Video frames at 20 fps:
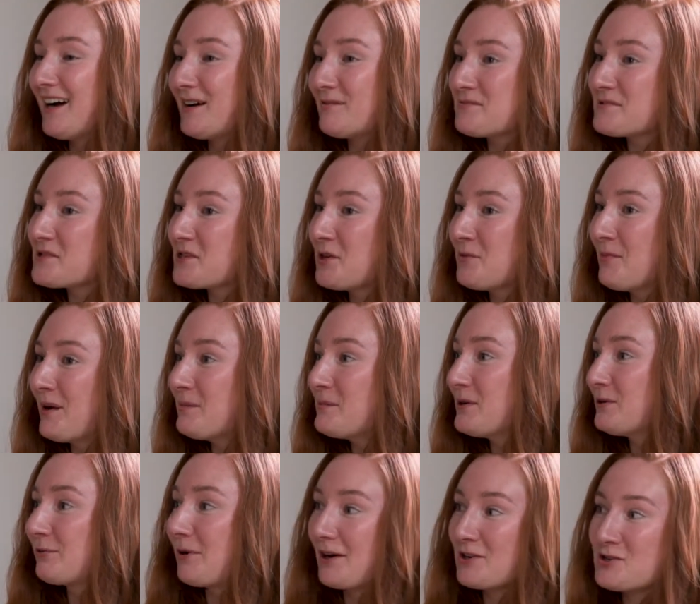So you may be
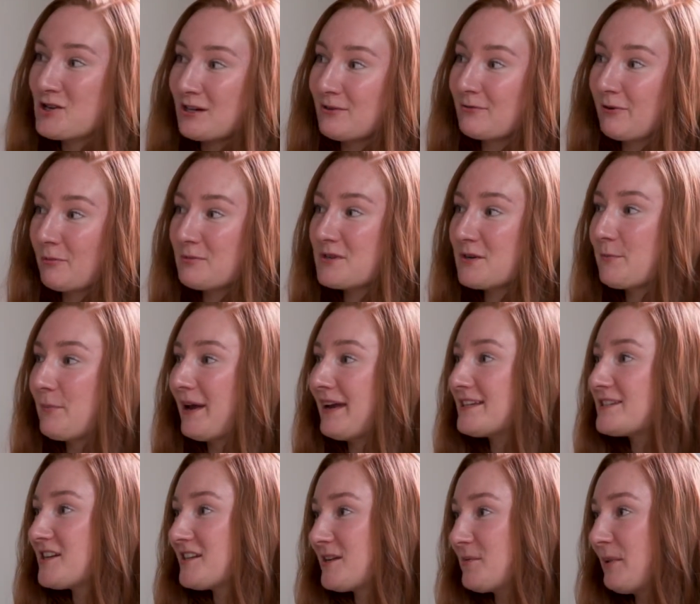rushing from debate
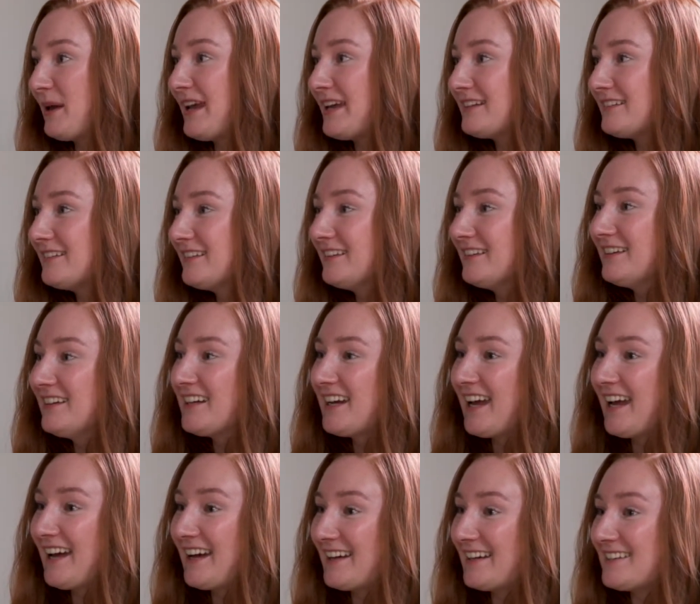to debate
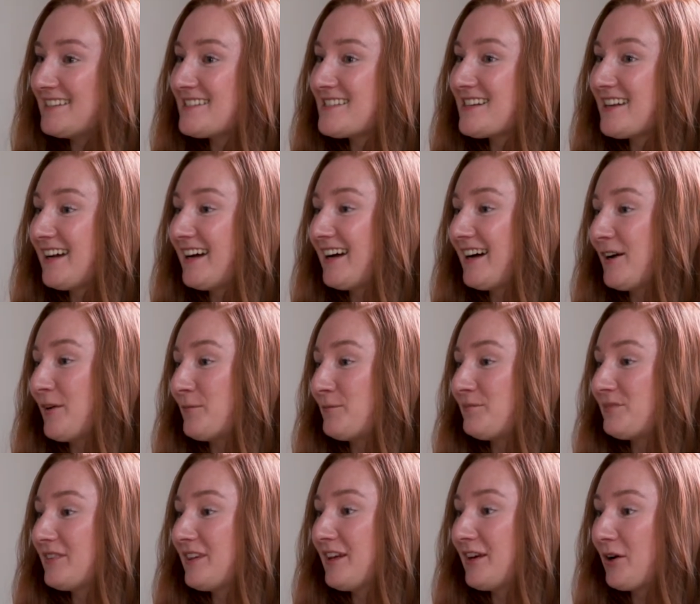and,
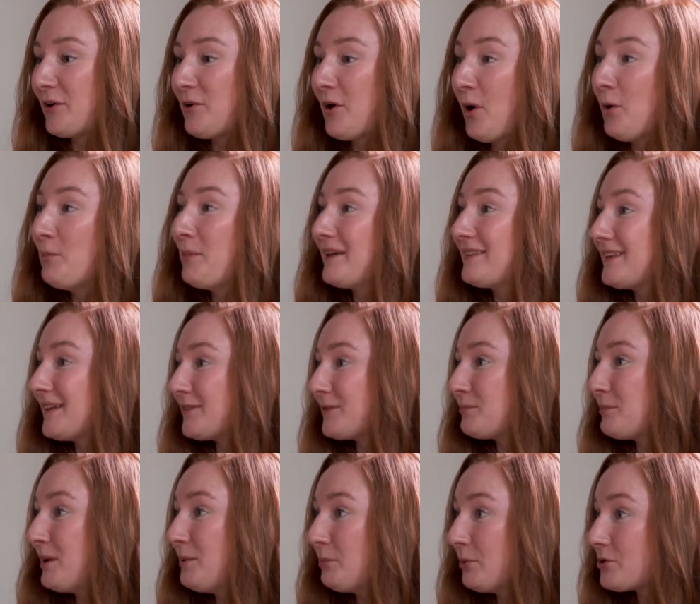hoping that
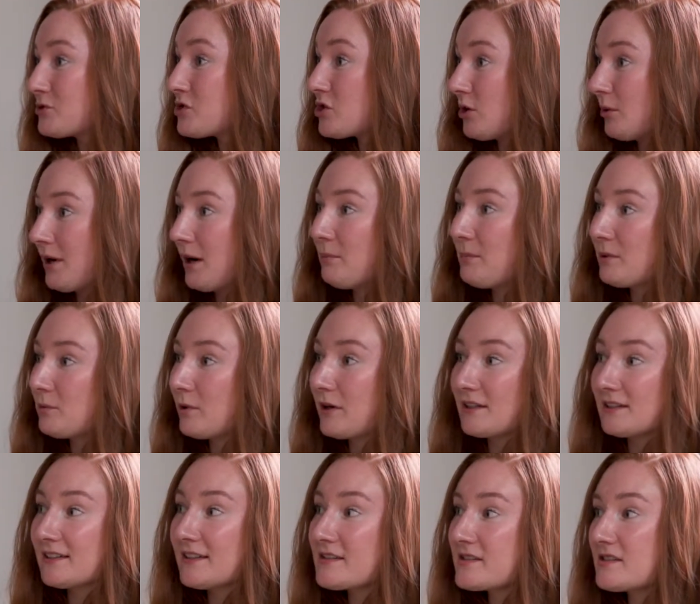people show up and want
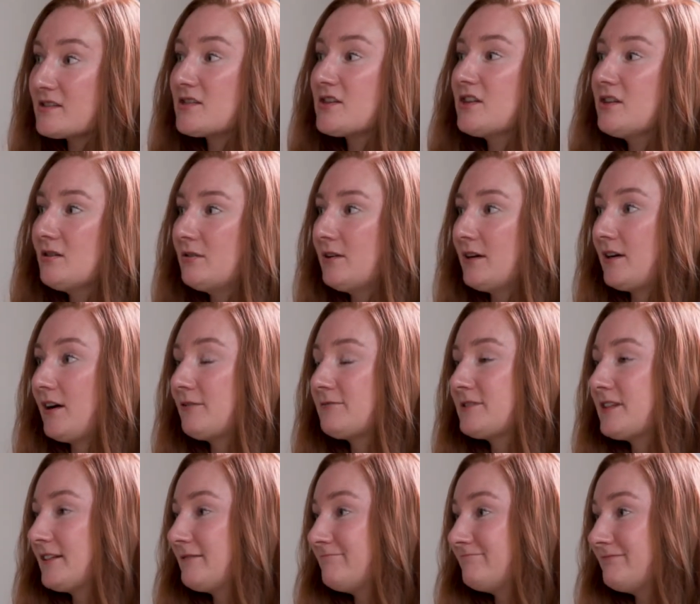to listen to you. And
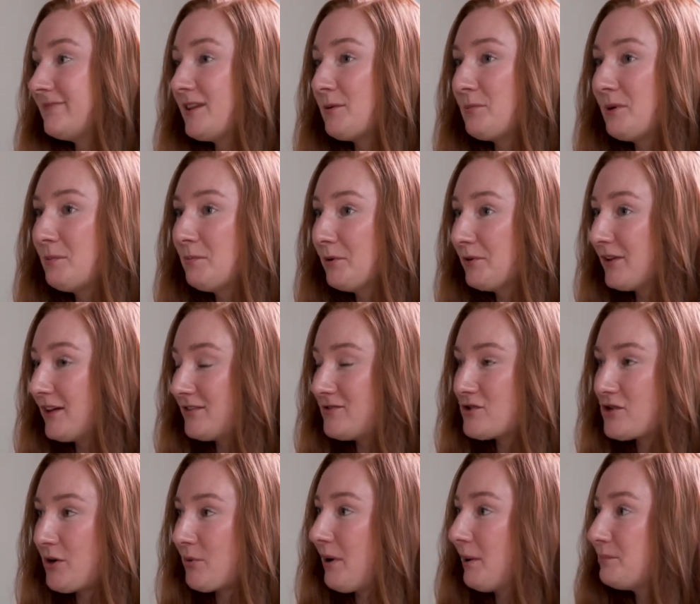often the people that
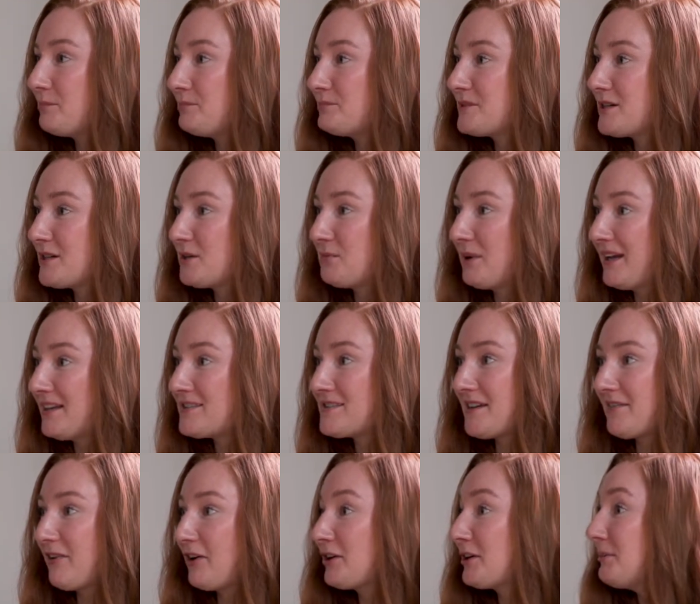show up to debates
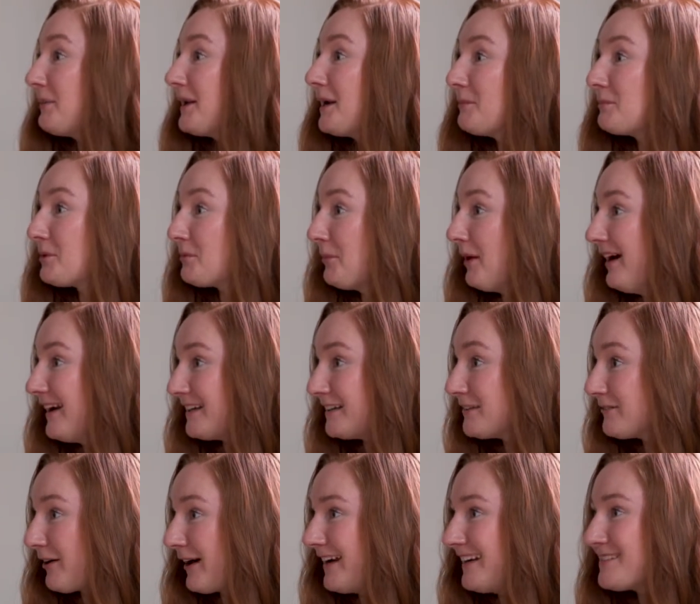have already made up their mind,
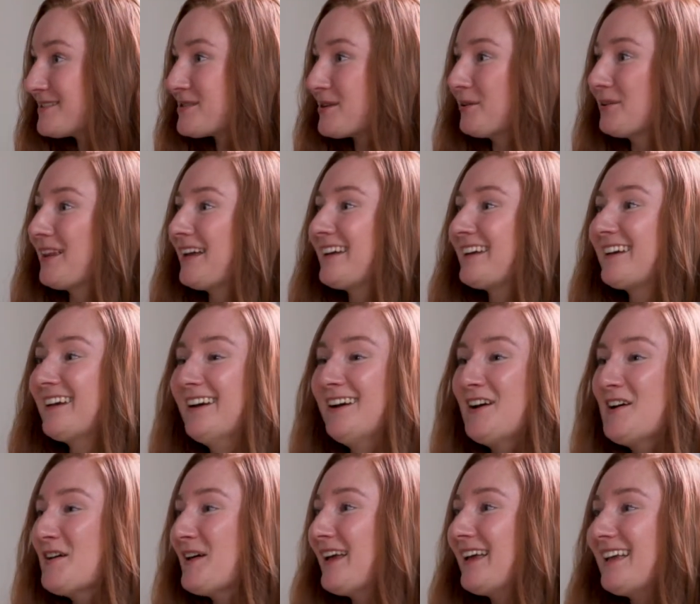right? So like
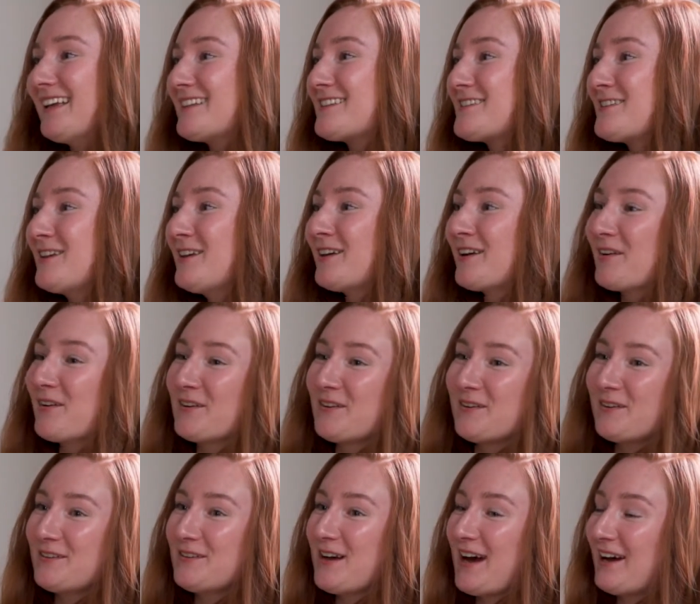
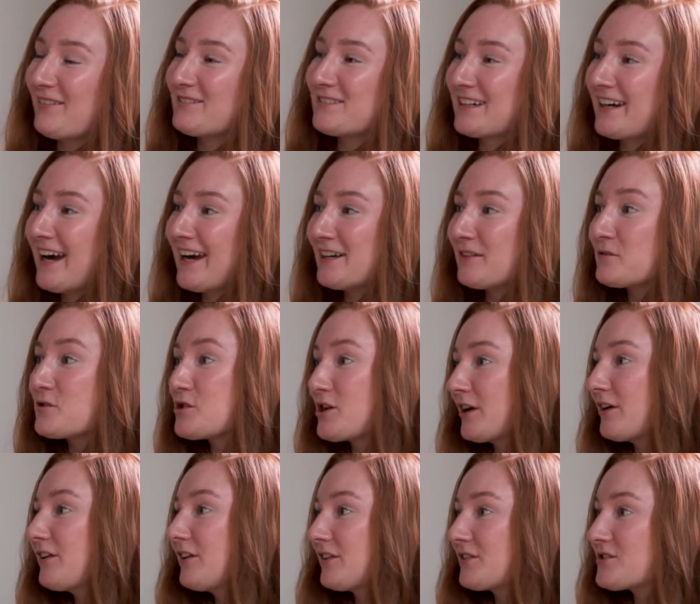you have to kind of
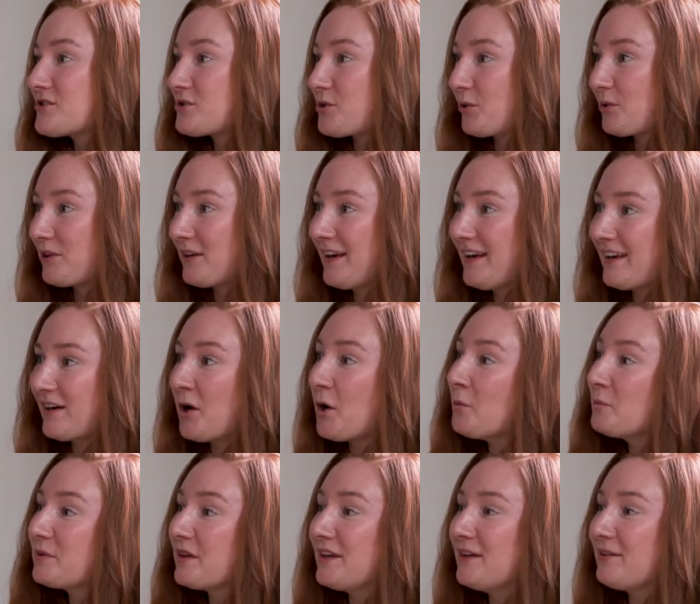share your story and
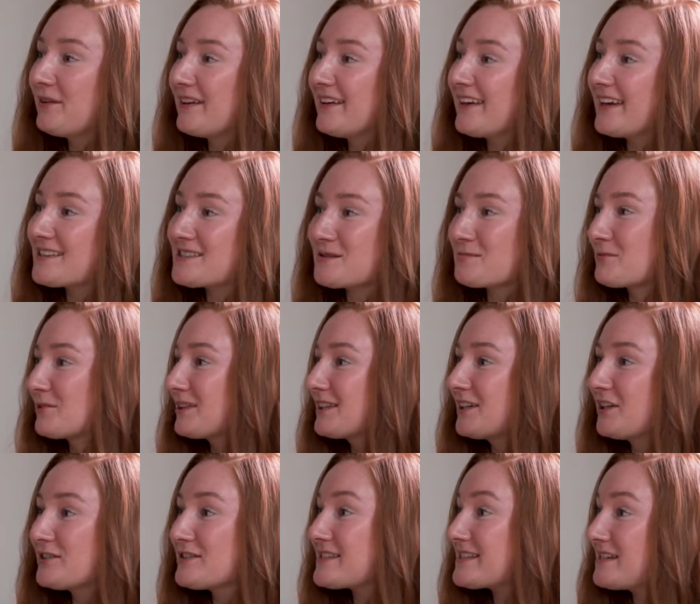hope that you can get some really
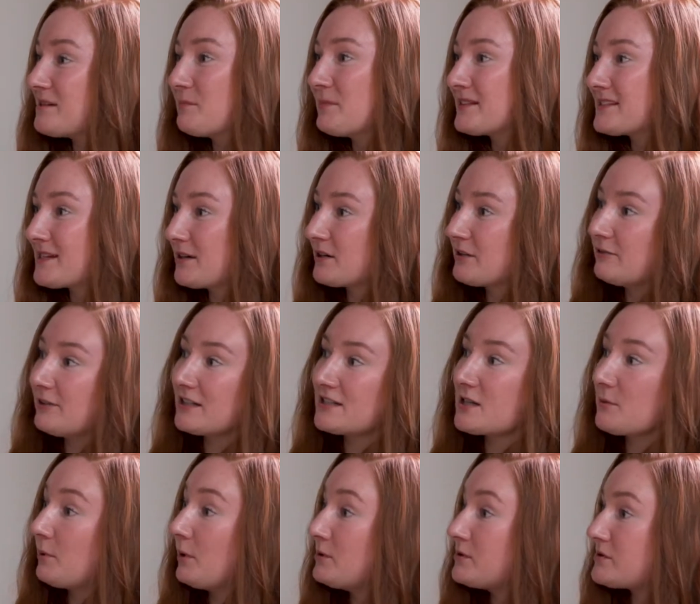good snippets out of it
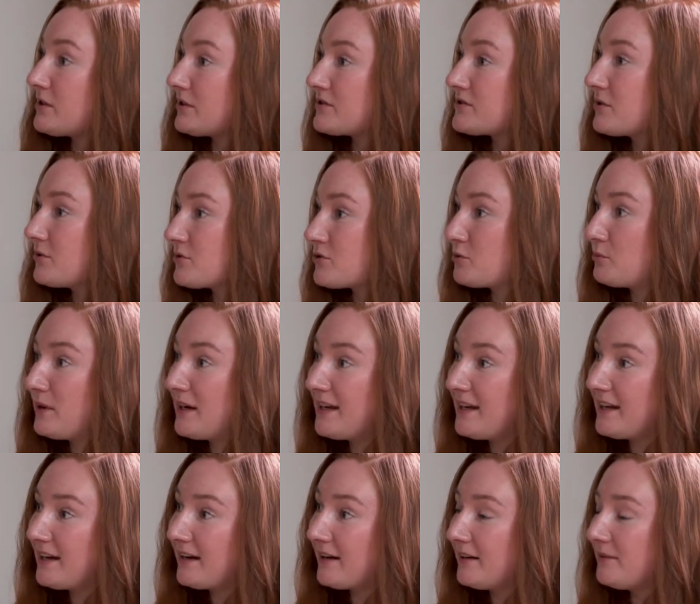to post on social
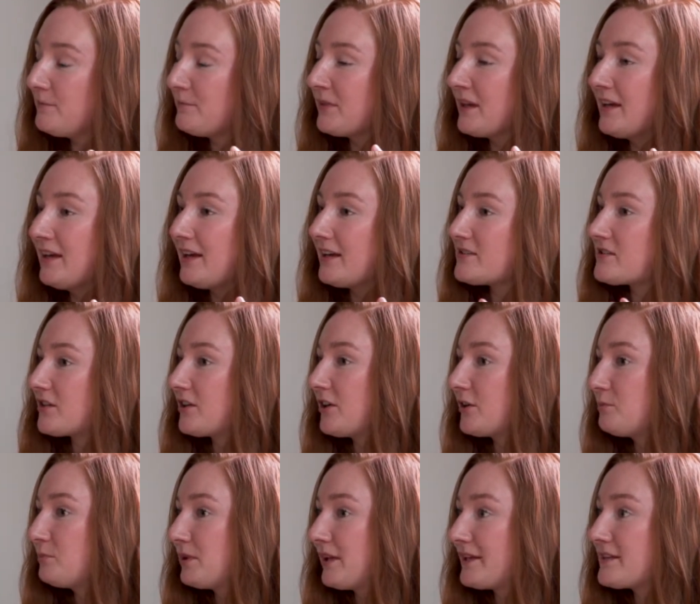media. It's a
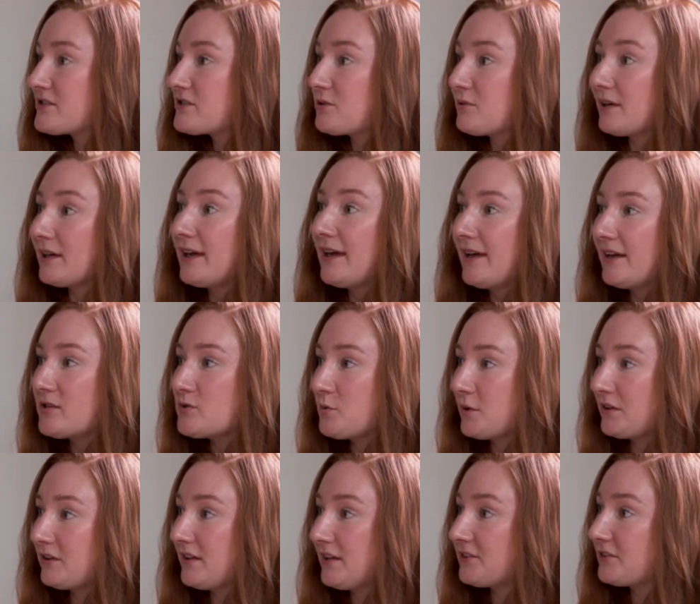good place to engage
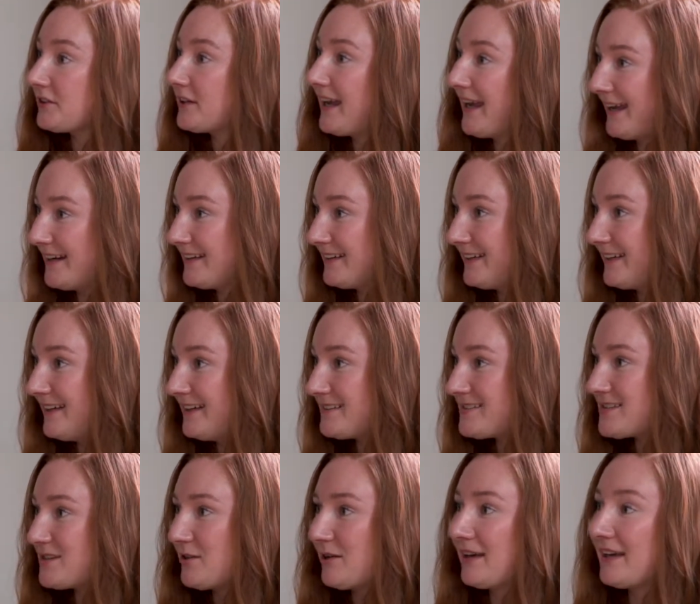with the other
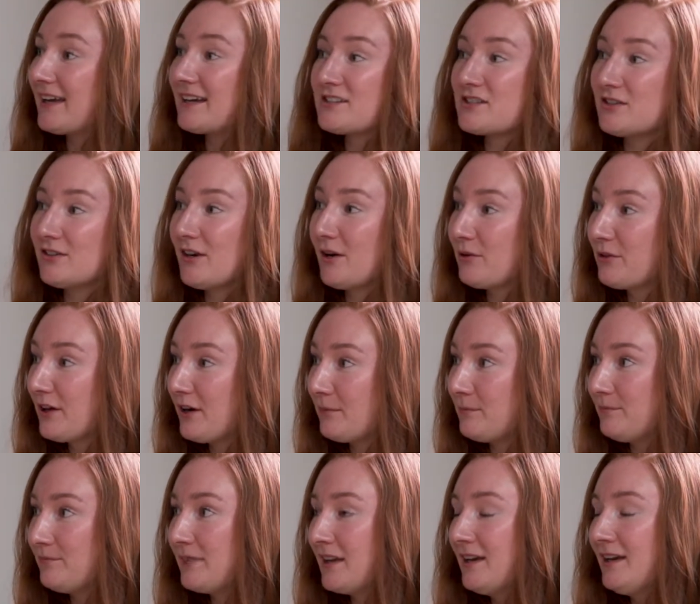candidates. You can get to know
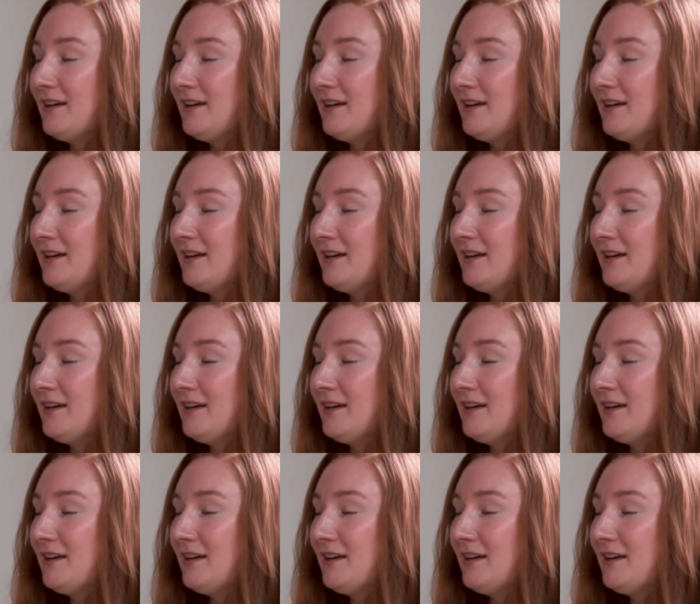them.